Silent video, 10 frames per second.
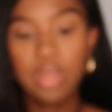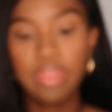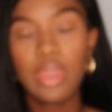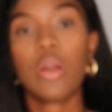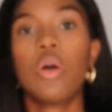
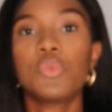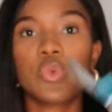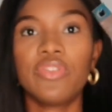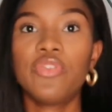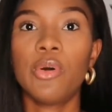then comes
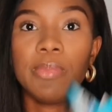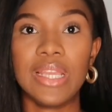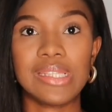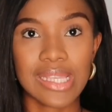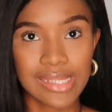with four
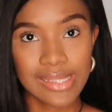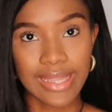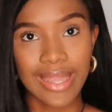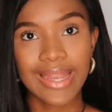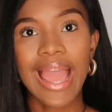blades
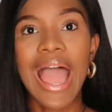instead.